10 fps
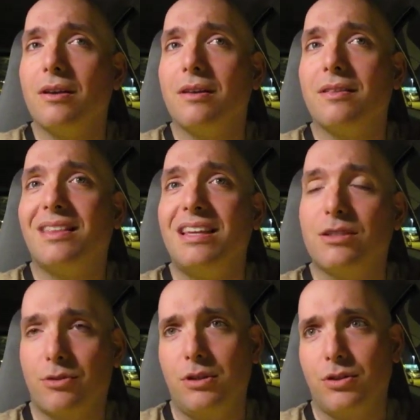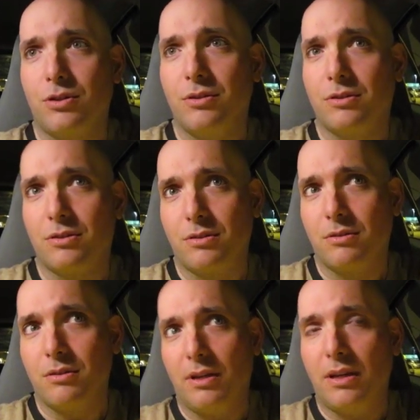these creatures
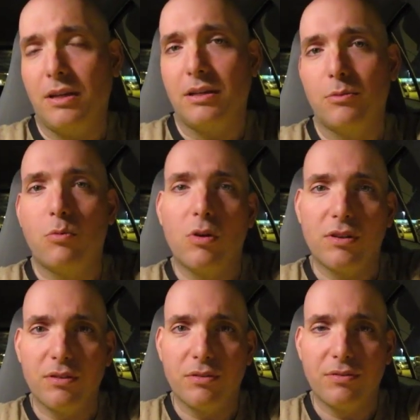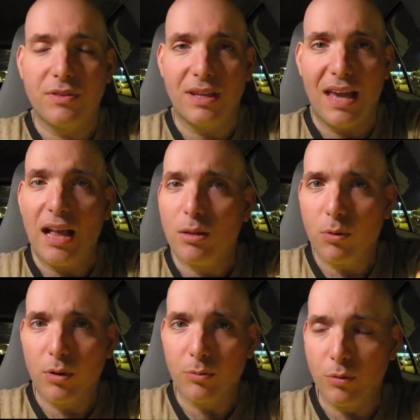in one of the
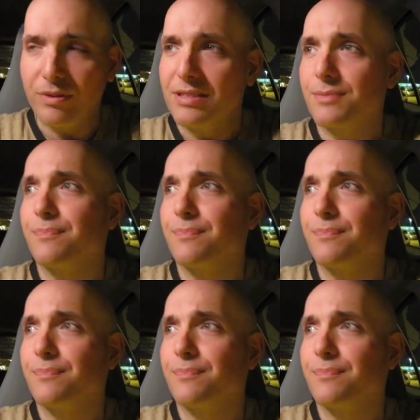Hellboy movies.